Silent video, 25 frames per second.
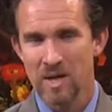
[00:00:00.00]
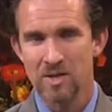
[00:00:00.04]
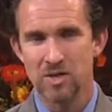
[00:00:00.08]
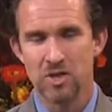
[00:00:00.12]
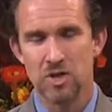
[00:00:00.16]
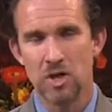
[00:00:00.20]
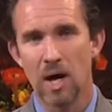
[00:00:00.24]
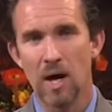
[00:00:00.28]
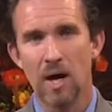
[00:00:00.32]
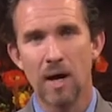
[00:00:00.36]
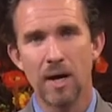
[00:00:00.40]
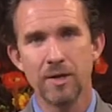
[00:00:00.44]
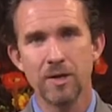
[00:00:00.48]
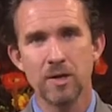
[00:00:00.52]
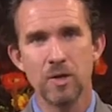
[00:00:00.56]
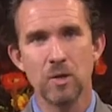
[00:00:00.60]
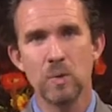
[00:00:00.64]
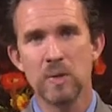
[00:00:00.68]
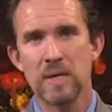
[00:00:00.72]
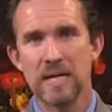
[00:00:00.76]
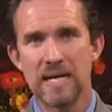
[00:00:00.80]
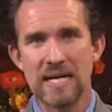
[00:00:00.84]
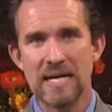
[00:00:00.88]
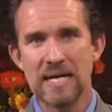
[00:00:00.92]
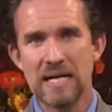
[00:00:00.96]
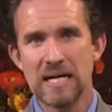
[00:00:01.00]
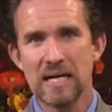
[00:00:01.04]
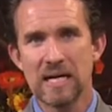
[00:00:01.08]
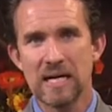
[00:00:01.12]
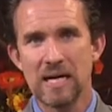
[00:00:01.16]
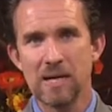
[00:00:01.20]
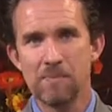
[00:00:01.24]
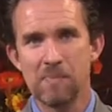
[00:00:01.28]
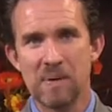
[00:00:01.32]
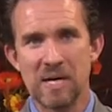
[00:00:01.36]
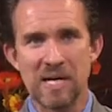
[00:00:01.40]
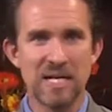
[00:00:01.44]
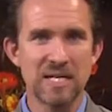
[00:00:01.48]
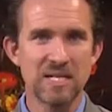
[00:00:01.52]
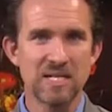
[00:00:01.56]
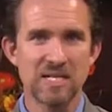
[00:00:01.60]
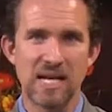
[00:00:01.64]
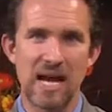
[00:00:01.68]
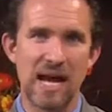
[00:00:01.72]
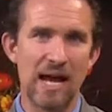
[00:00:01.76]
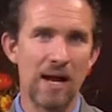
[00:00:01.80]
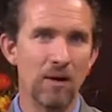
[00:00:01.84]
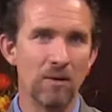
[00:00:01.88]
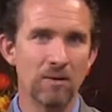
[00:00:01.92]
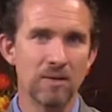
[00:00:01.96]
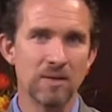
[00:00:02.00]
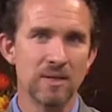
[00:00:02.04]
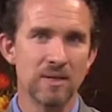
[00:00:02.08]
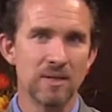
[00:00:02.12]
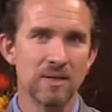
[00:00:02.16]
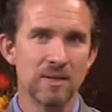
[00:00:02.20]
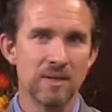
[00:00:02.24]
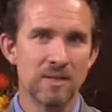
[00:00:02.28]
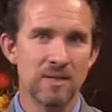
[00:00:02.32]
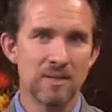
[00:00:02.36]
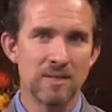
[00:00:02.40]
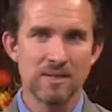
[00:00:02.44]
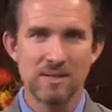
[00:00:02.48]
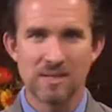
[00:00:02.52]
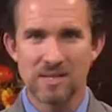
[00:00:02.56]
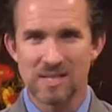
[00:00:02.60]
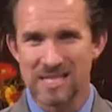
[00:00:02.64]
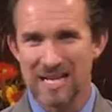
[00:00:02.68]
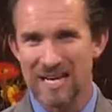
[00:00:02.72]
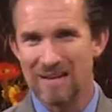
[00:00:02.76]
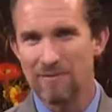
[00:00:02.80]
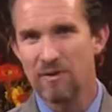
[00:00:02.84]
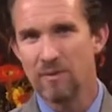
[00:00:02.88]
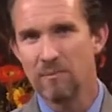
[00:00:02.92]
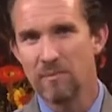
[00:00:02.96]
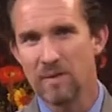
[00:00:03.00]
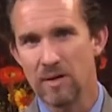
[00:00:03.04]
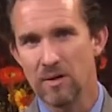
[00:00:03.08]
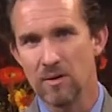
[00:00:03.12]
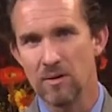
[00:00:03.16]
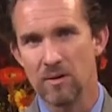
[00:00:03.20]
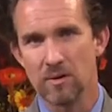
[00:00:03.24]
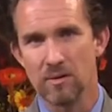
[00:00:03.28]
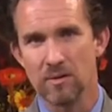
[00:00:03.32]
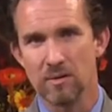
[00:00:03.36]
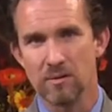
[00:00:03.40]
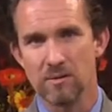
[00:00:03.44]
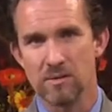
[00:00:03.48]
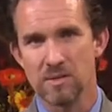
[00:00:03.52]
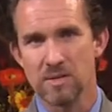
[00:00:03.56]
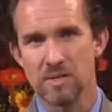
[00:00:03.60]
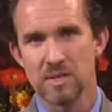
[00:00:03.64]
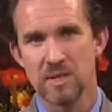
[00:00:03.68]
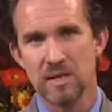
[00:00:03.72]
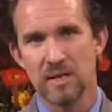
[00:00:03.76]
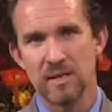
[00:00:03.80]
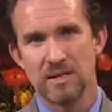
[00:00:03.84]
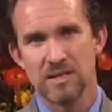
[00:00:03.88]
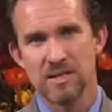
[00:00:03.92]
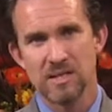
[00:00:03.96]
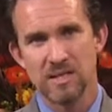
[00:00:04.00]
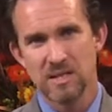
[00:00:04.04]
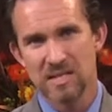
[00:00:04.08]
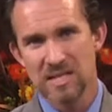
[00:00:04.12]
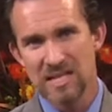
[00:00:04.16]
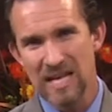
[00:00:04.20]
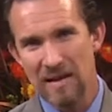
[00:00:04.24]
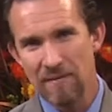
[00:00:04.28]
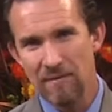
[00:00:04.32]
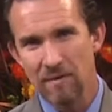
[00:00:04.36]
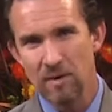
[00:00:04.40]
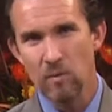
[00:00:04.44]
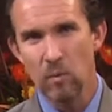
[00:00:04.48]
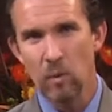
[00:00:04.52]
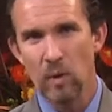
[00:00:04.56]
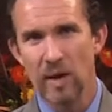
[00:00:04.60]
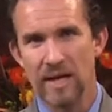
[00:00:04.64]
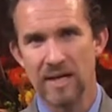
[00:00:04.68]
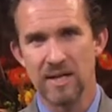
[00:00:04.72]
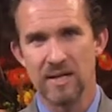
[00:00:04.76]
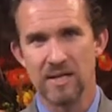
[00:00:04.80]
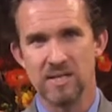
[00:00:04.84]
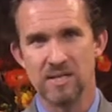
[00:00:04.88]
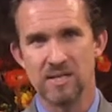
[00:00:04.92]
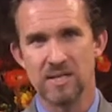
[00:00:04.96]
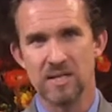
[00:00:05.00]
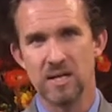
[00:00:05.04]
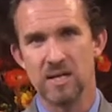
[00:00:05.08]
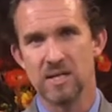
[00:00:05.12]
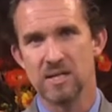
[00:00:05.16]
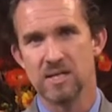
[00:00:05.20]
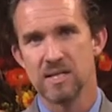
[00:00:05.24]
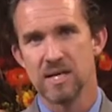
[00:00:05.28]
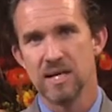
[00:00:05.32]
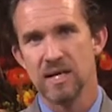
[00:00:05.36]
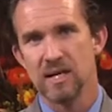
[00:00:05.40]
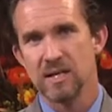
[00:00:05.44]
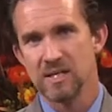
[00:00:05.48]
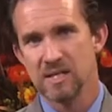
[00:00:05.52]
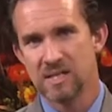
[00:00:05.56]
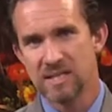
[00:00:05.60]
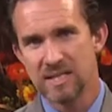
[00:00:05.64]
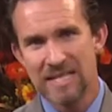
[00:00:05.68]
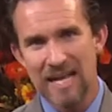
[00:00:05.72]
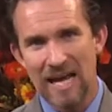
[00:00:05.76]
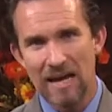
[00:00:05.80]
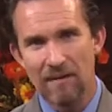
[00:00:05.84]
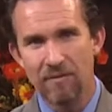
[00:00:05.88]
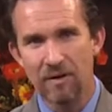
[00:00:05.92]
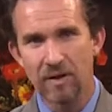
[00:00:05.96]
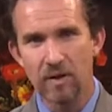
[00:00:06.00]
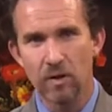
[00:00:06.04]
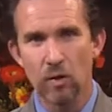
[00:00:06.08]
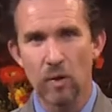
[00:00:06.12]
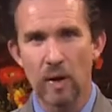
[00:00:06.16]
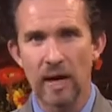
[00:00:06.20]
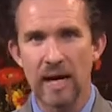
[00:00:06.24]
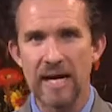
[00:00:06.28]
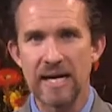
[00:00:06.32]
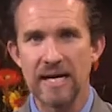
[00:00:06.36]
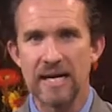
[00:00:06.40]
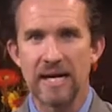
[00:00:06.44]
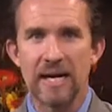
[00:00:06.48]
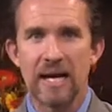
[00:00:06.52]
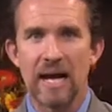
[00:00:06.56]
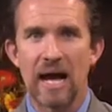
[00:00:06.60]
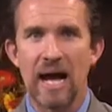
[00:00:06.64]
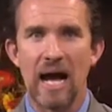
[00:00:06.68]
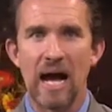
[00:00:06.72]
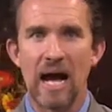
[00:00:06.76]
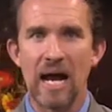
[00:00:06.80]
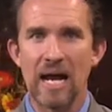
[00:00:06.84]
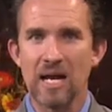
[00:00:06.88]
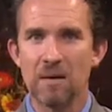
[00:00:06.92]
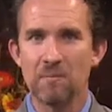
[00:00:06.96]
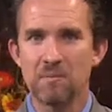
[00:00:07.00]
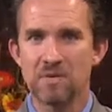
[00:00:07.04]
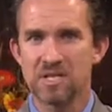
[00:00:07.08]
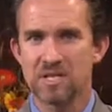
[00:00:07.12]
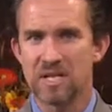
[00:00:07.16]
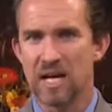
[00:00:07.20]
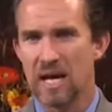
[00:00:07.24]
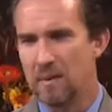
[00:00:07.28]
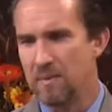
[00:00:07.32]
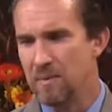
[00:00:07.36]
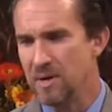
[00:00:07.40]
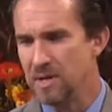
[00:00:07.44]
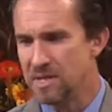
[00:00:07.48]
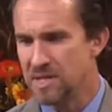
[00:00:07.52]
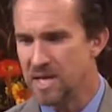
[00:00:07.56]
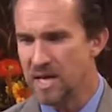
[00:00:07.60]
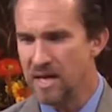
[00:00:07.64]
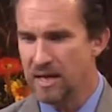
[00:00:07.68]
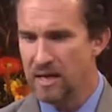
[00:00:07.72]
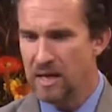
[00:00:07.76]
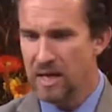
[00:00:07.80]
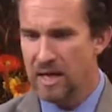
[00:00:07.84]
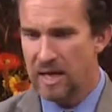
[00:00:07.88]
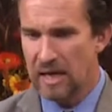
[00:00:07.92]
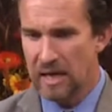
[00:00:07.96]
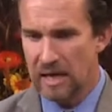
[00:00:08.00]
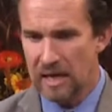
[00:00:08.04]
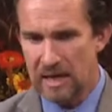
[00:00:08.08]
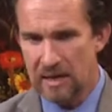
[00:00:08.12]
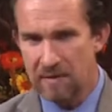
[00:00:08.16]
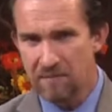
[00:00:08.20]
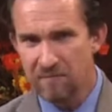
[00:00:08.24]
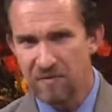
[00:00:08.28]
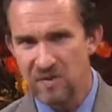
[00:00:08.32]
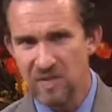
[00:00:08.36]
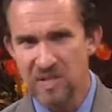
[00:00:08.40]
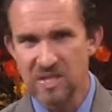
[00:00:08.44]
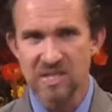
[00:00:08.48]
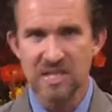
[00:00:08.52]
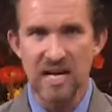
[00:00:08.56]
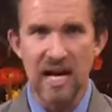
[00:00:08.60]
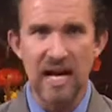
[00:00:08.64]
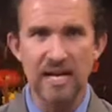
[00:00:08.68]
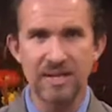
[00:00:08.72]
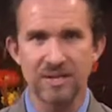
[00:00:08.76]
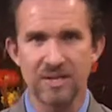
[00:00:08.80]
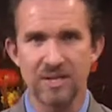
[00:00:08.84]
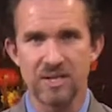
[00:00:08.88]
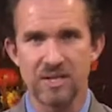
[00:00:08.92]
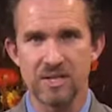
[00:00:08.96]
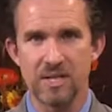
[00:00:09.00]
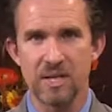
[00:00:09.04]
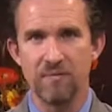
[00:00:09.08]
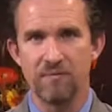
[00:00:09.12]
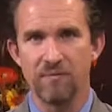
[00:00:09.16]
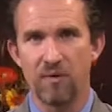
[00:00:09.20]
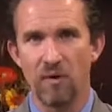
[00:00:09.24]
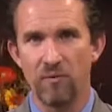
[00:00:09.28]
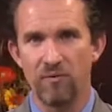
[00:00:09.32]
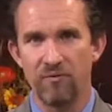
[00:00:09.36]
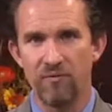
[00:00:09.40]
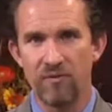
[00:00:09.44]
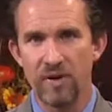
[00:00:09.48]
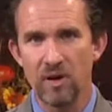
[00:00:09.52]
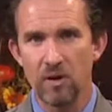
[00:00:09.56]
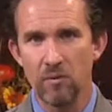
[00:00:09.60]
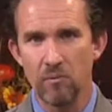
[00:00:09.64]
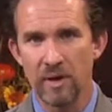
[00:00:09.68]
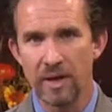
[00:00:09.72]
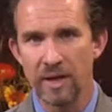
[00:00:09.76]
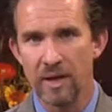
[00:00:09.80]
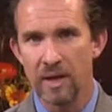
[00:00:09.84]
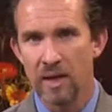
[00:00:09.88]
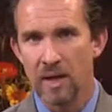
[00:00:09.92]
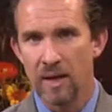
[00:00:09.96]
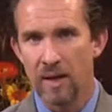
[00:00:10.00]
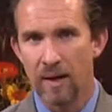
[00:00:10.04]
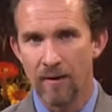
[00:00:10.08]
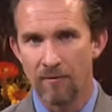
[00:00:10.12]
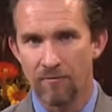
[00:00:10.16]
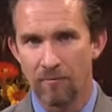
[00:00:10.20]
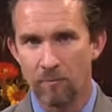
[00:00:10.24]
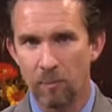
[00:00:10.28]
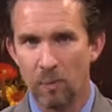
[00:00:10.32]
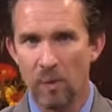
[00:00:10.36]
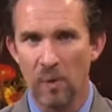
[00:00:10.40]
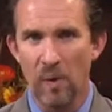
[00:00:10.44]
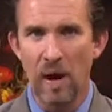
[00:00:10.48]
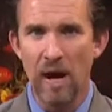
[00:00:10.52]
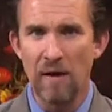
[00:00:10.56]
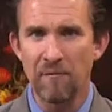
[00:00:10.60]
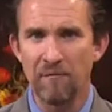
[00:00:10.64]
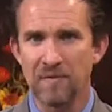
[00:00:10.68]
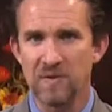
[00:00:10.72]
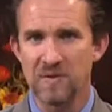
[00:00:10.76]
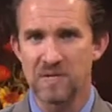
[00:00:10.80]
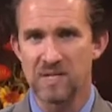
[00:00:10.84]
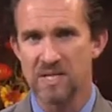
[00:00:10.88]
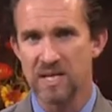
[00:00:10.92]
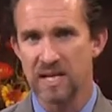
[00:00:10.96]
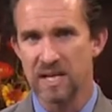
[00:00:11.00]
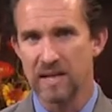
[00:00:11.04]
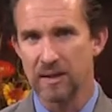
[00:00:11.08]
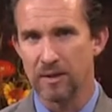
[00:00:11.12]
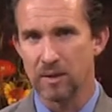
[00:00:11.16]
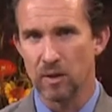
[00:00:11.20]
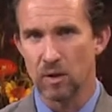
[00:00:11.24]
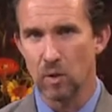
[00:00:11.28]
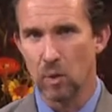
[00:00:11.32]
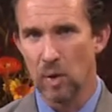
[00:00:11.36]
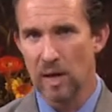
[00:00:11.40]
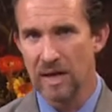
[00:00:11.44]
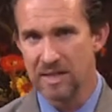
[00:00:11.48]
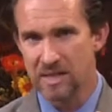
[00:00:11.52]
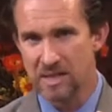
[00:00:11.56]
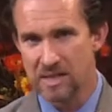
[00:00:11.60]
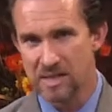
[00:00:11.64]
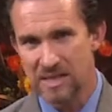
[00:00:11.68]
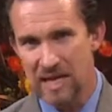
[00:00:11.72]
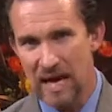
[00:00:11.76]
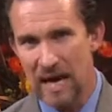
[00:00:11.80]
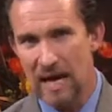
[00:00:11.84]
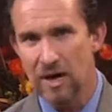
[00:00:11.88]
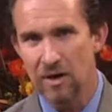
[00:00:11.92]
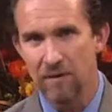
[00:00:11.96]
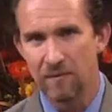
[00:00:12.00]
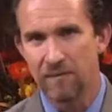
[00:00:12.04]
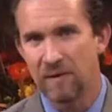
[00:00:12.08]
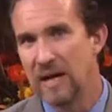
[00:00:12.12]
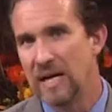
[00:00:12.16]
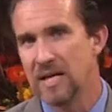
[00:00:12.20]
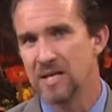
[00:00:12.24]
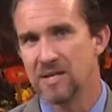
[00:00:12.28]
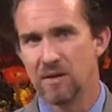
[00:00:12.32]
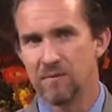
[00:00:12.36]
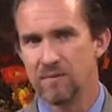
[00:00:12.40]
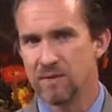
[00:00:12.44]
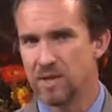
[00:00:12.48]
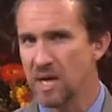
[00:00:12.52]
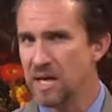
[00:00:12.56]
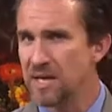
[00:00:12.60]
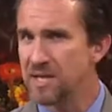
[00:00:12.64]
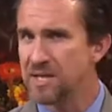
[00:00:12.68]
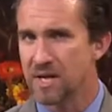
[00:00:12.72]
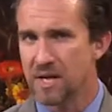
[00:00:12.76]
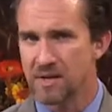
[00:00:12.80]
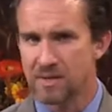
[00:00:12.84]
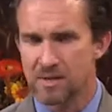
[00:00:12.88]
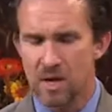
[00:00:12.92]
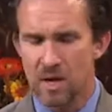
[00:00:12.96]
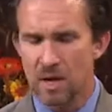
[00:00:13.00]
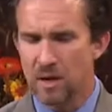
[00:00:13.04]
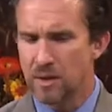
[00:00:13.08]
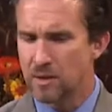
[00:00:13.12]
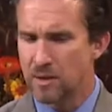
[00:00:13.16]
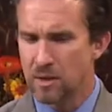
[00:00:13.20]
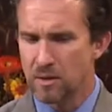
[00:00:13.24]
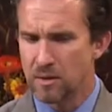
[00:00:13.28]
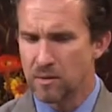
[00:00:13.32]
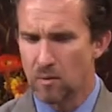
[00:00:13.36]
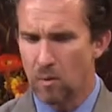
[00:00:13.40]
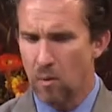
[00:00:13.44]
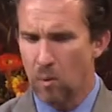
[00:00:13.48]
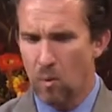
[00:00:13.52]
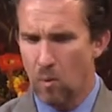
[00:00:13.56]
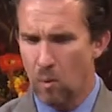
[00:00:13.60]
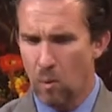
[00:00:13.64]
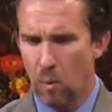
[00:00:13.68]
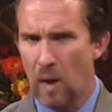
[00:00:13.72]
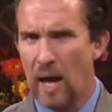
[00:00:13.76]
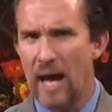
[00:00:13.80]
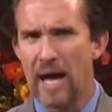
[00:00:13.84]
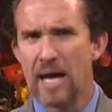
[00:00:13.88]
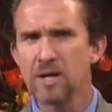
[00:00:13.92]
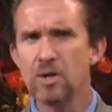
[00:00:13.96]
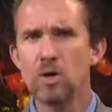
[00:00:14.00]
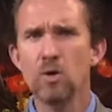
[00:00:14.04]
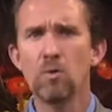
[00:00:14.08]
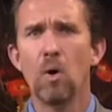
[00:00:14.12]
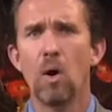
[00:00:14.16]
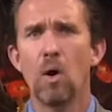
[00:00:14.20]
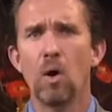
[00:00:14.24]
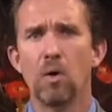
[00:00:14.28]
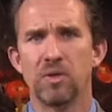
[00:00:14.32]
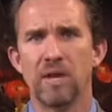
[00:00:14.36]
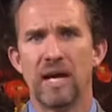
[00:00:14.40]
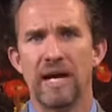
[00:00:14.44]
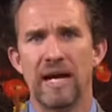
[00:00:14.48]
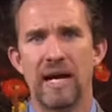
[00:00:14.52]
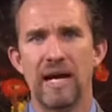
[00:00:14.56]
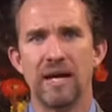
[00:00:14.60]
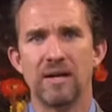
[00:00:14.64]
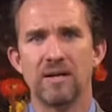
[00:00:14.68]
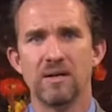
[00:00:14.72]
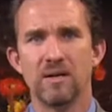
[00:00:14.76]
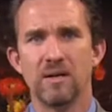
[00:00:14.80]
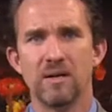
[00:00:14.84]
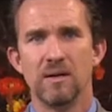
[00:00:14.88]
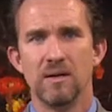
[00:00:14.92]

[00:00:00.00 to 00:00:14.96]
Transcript: John uniquely picks out seven miracles, seven witnesses, seven great I am statements. He, he emphasizes the fulfillment of prophecy and the great sacrifice of Jesus. To, why do all that?